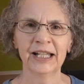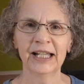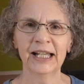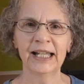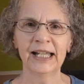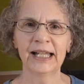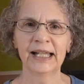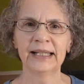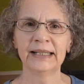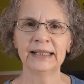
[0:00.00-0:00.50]

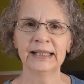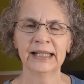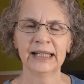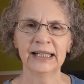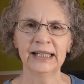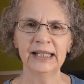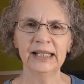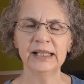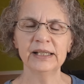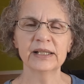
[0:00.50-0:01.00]
And
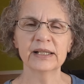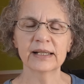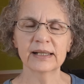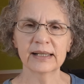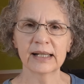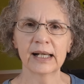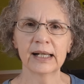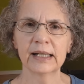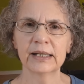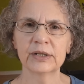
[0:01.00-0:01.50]
he
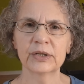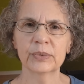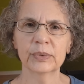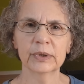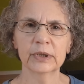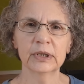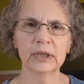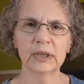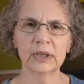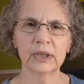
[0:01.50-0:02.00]
decides
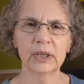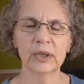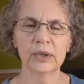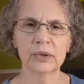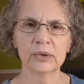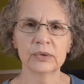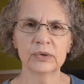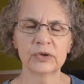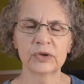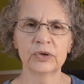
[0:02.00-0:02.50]
we're going to
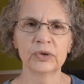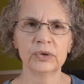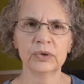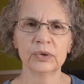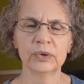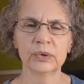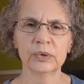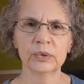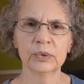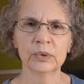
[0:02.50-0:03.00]
go
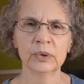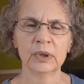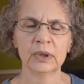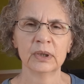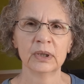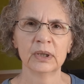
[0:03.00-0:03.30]
to